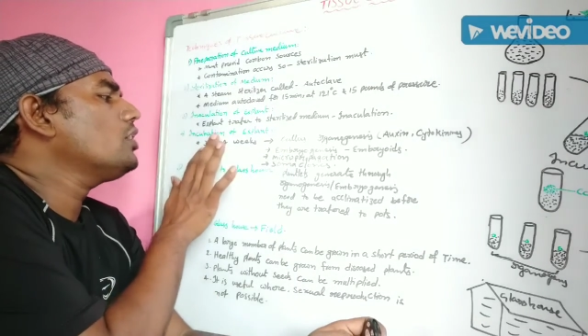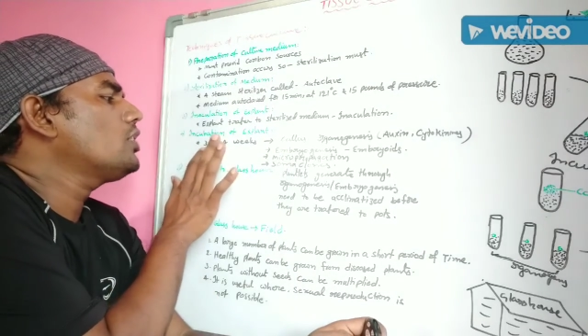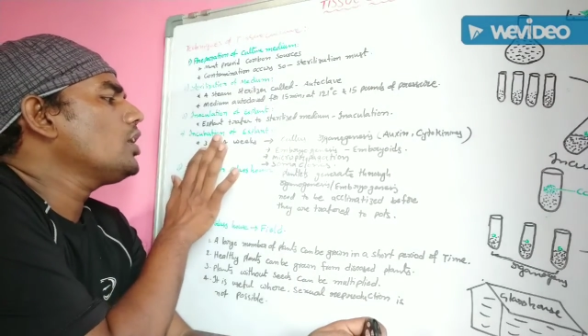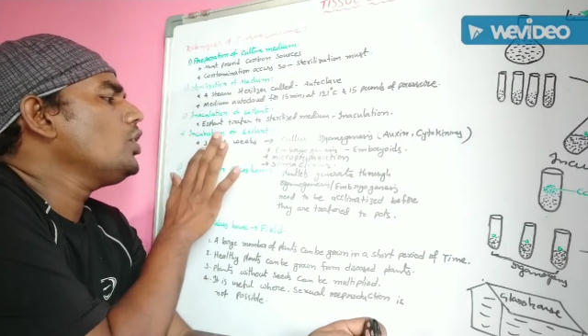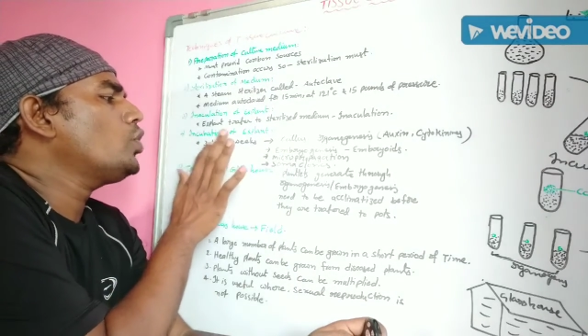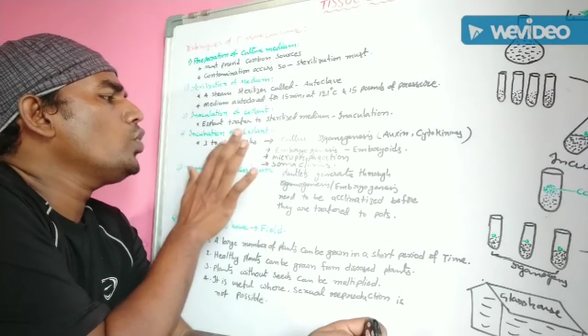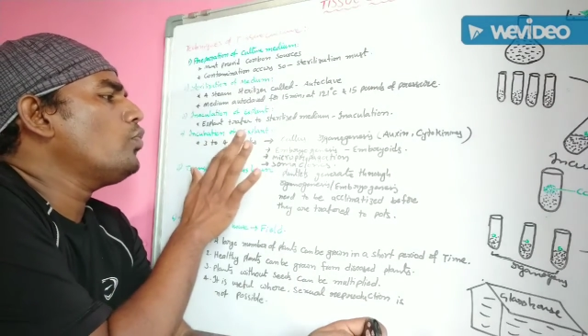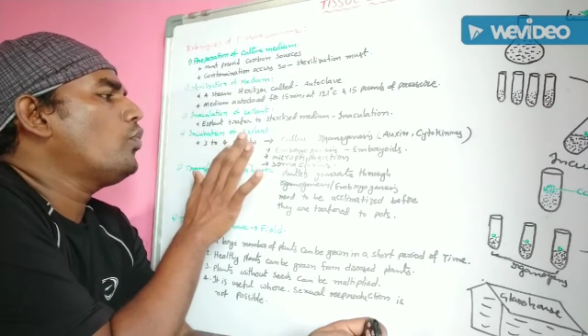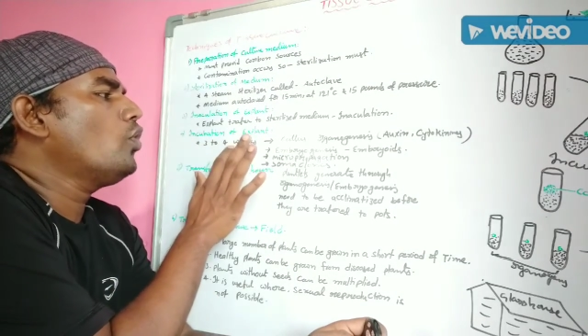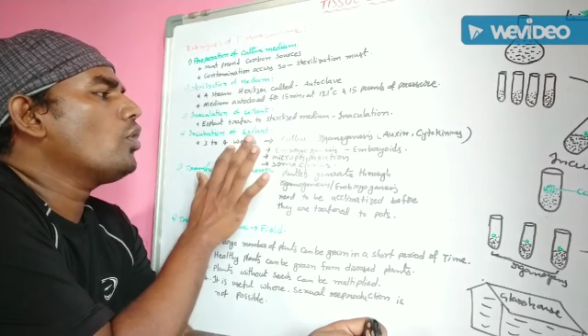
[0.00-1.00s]
3 to
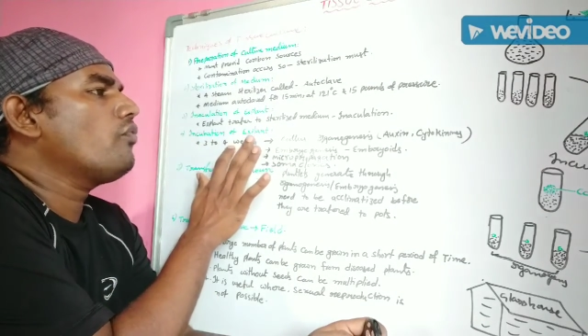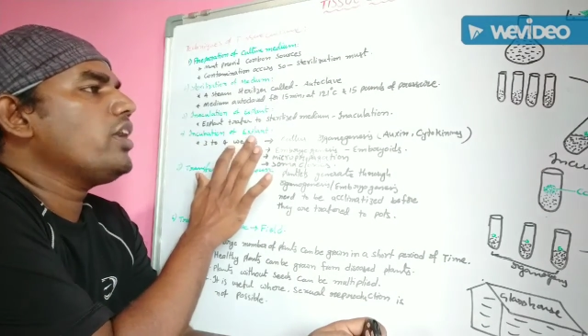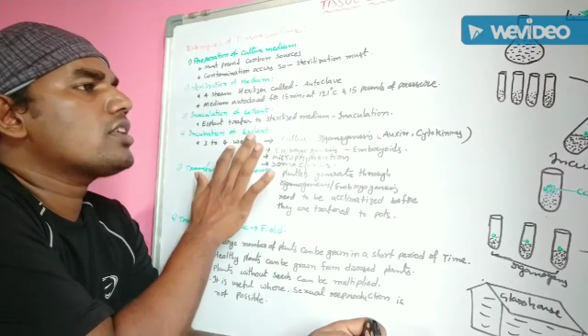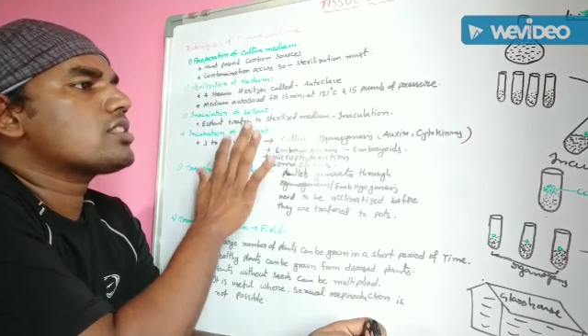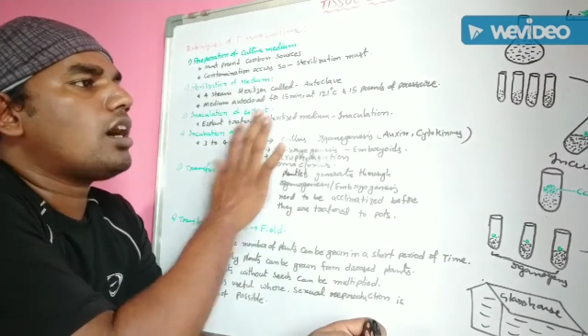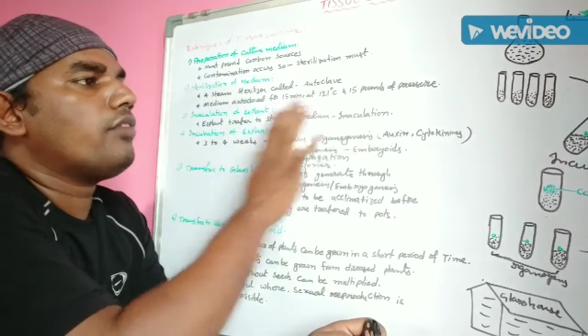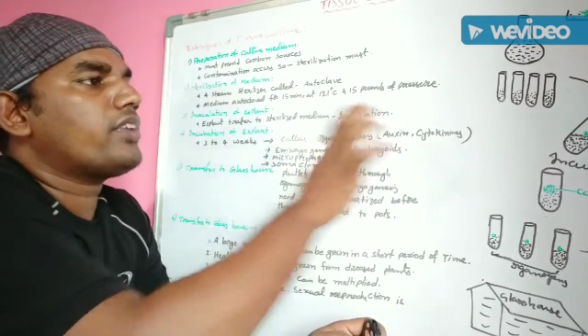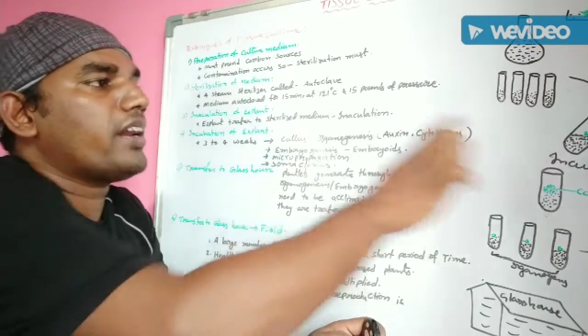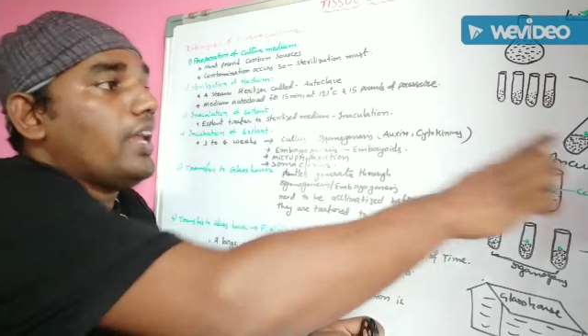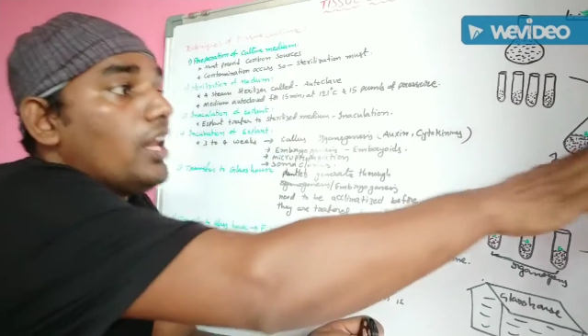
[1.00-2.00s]
4 weeks
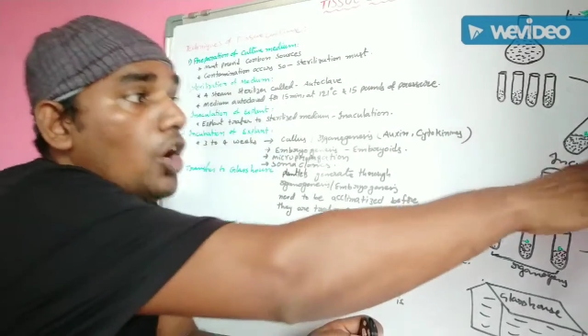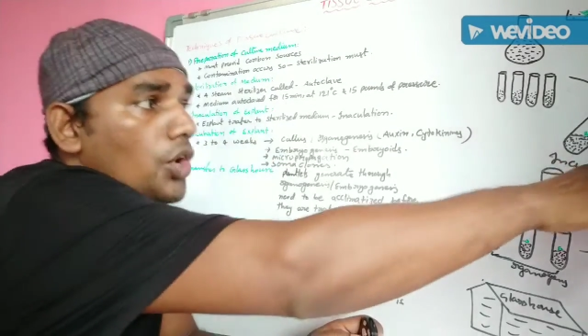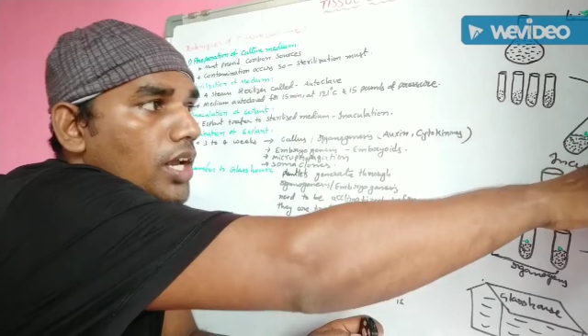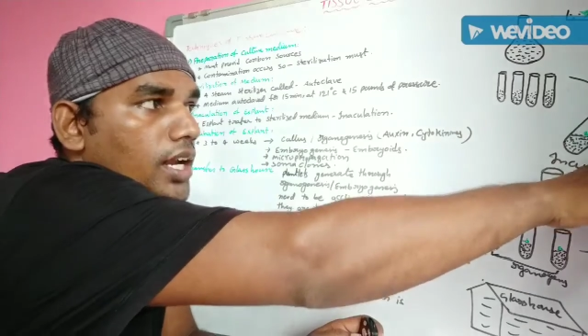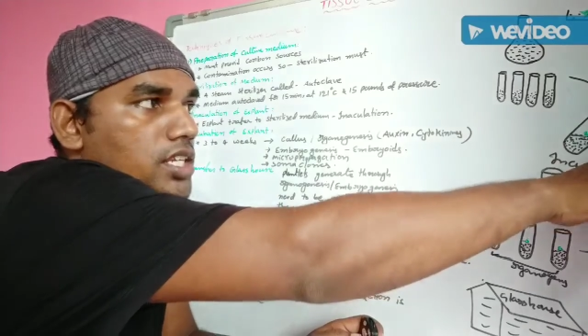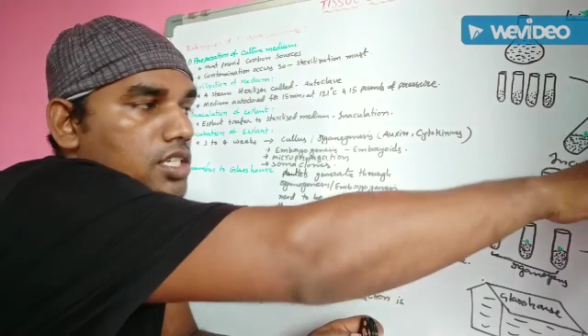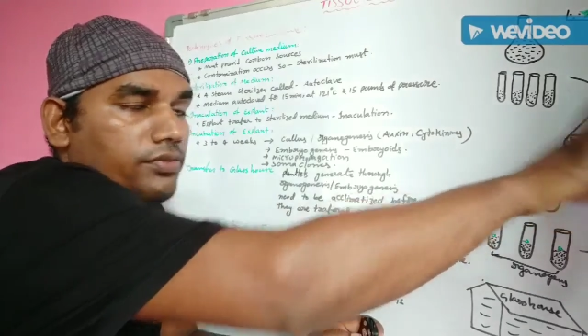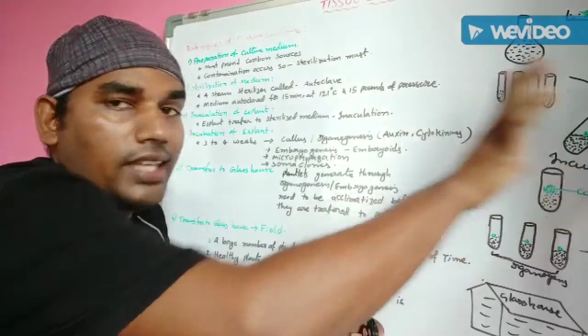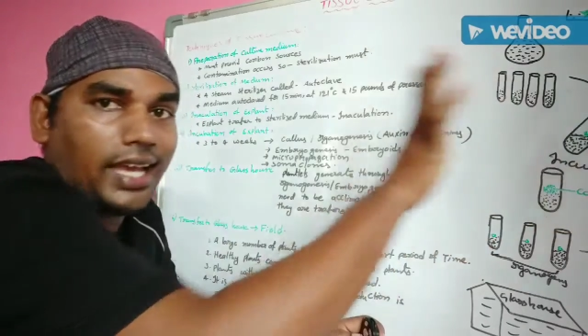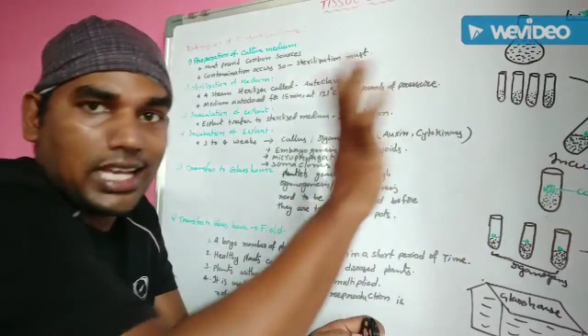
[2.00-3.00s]
after inoculation of the